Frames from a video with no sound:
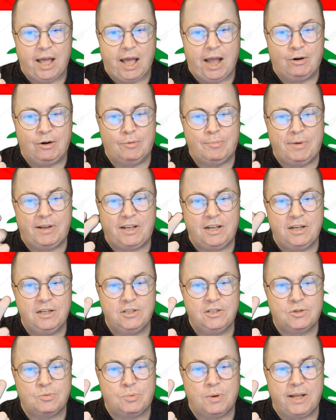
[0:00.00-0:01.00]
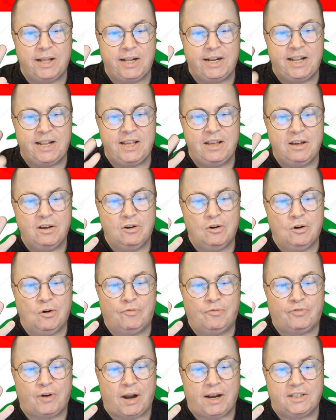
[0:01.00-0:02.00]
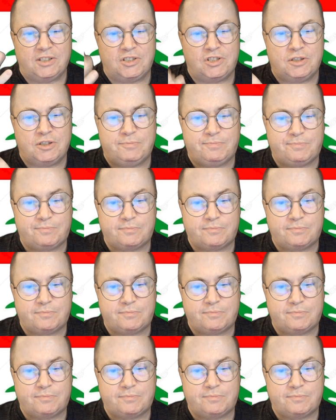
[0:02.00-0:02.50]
Arabic, Swahili, or French?